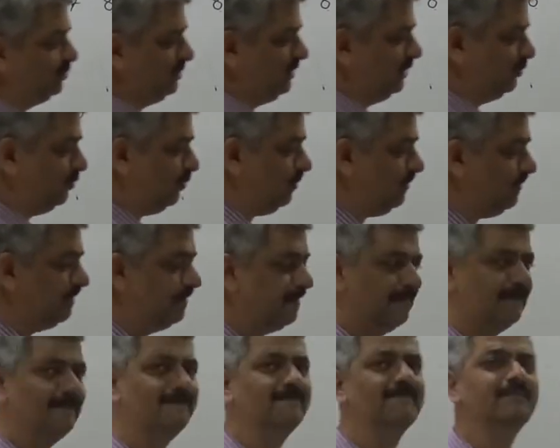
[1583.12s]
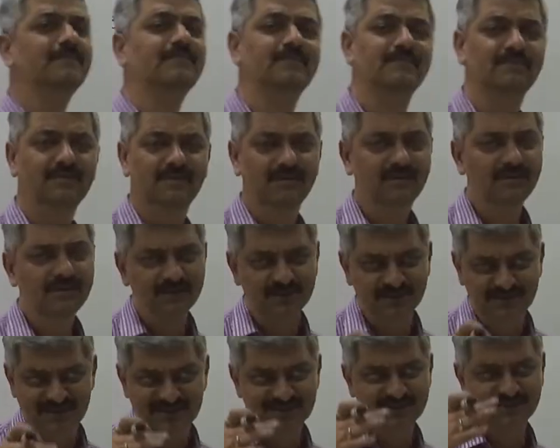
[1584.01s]
0,
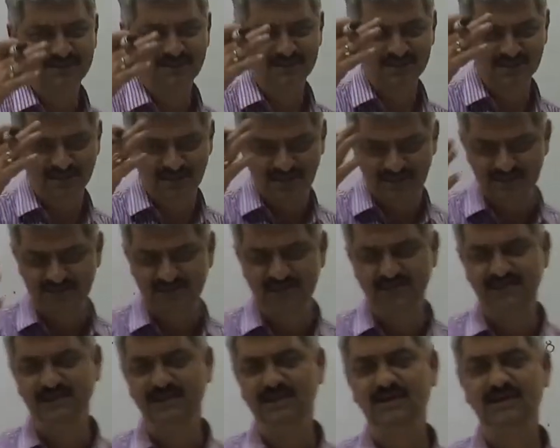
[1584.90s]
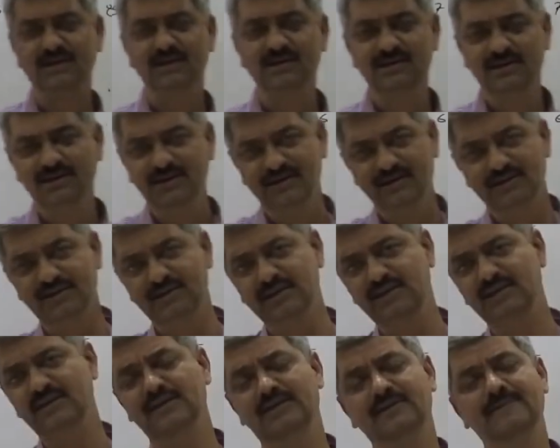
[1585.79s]
just consider
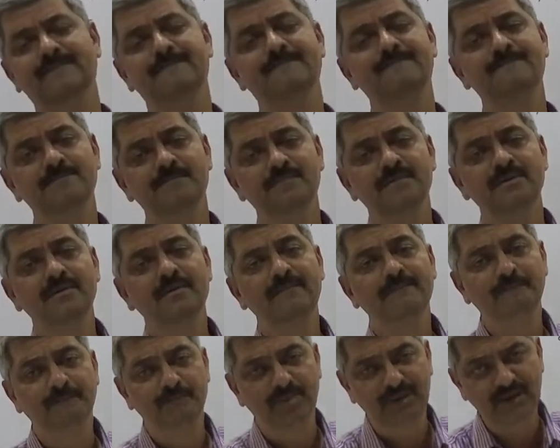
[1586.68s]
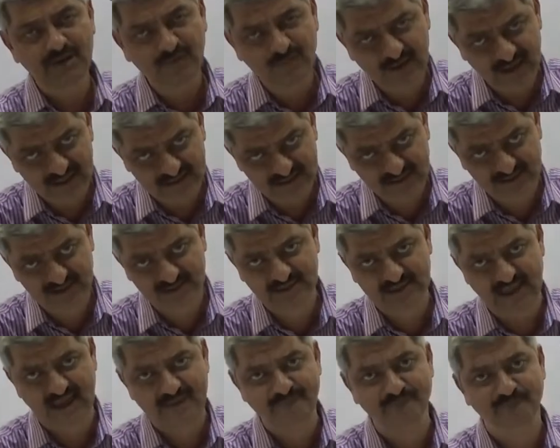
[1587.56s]
the previous
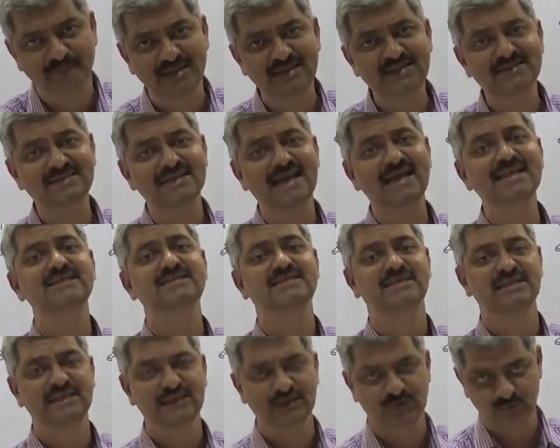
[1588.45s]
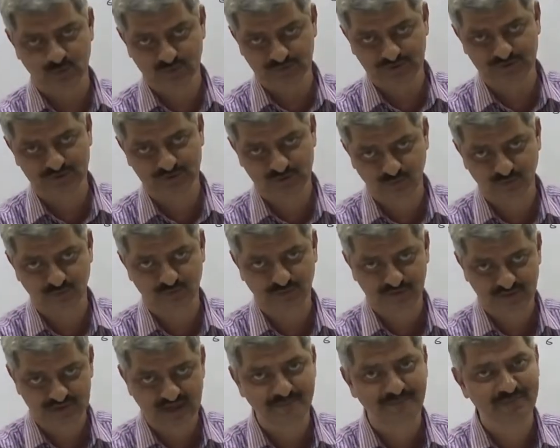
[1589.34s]
samples as zeros.
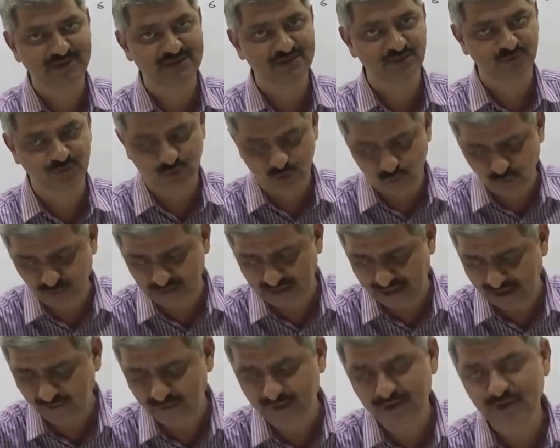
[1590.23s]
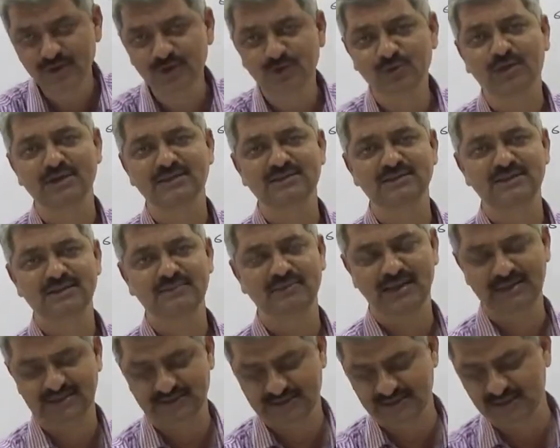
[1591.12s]
So samples you don't have, you consider them
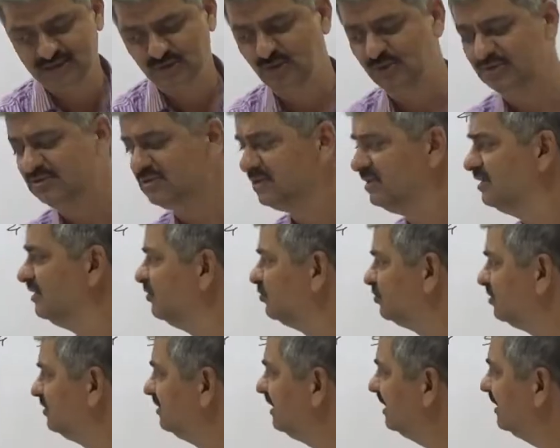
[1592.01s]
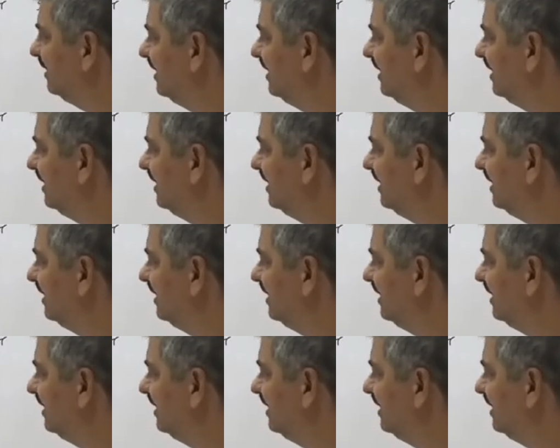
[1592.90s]
as zeros. So in that